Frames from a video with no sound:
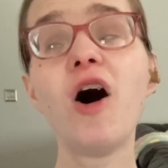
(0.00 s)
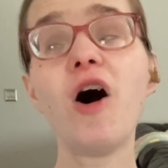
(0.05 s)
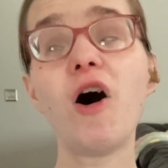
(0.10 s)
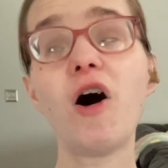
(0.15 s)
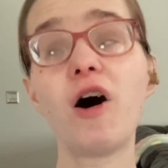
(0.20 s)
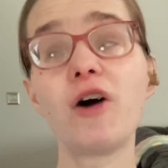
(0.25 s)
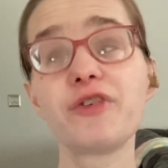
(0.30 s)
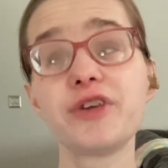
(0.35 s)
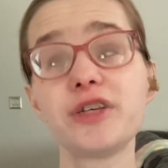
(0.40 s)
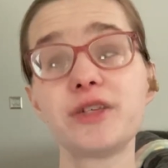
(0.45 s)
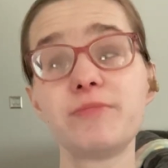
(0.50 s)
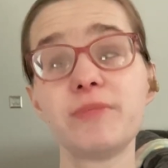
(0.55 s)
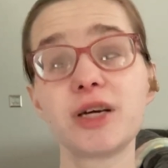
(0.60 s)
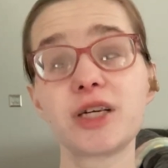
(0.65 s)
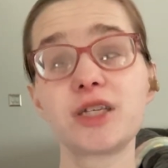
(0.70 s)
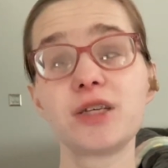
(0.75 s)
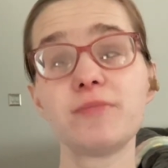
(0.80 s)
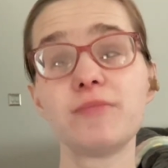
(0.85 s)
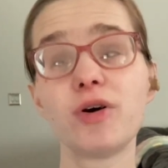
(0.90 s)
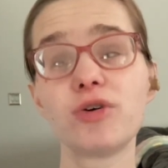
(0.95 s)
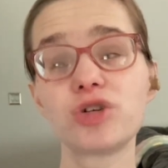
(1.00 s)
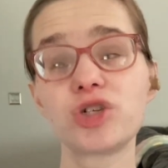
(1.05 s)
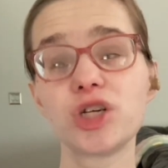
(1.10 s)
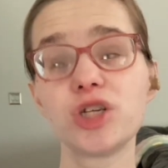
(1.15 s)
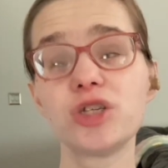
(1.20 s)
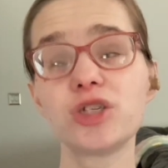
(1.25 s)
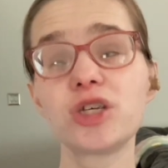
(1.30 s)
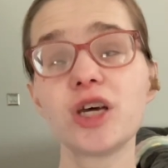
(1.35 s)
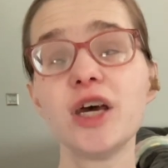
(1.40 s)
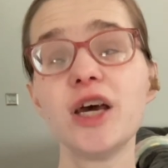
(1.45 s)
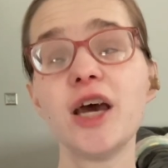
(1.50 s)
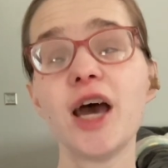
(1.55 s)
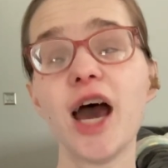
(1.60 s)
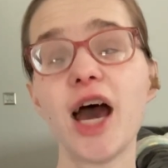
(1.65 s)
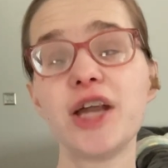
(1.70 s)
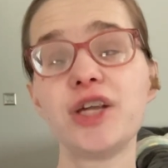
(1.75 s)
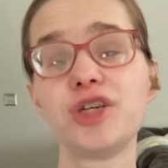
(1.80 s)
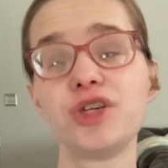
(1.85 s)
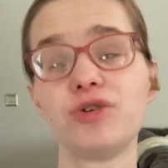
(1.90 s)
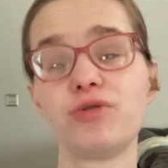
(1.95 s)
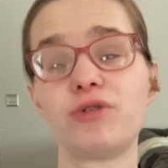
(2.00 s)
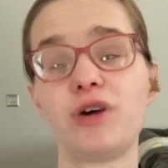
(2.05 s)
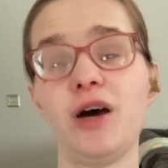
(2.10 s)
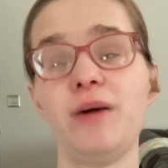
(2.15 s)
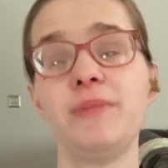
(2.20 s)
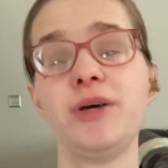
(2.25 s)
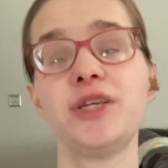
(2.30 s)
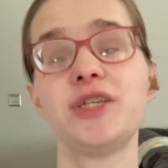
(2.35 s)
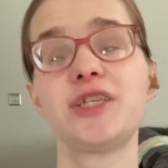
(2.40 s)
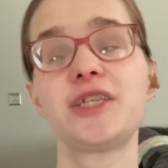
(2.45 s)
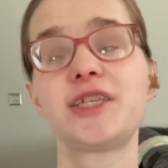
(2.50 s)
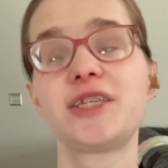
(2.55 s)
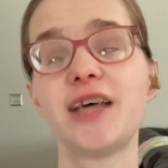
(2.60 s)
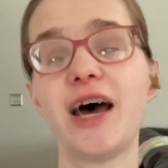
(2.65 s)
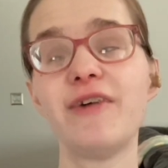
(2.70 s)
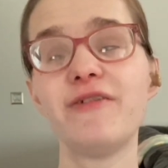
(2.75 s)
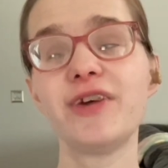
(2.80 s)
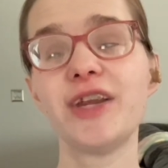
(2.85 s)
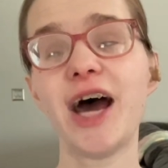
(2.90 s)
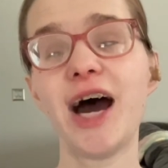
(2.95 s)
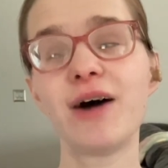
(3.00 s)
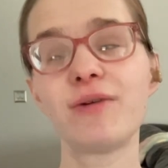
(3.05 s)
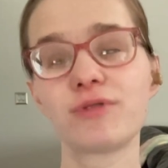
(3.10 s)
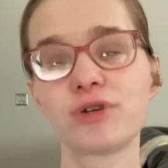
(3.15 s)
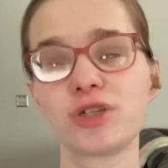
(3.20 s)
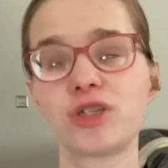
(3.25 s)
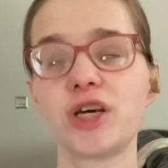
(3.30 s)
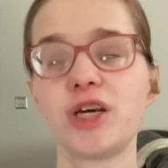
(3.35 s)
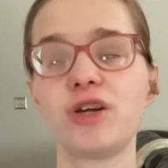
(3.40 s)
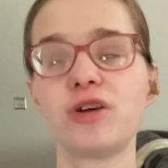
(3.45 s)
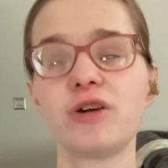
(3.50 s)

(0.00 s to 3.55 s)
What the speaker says: all these mixed emotions, and you come in 7 hours later